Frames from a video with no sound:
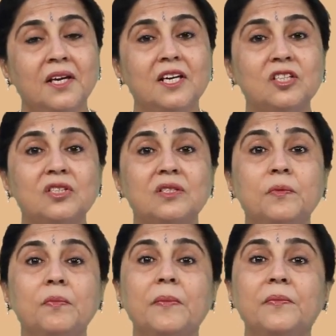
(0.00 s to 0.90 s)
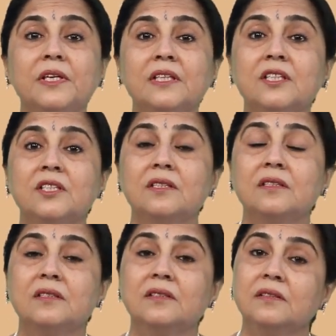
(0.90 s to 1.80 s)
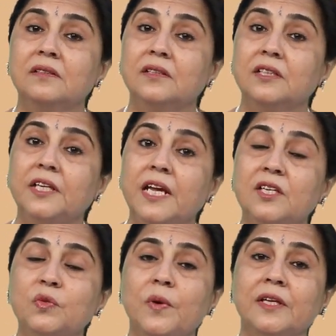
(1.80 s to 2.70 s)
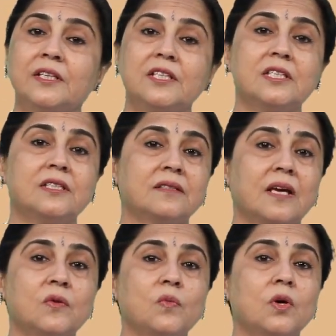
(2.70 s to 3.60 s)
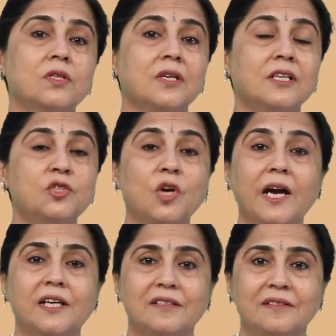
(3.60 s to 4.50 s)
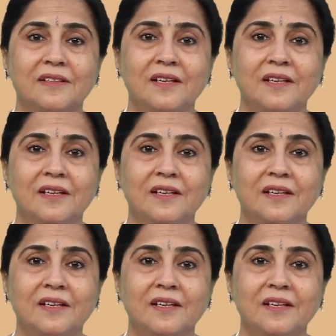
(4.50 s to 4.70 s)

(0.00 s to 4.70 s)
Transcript: He is remembering the days when his son was a child.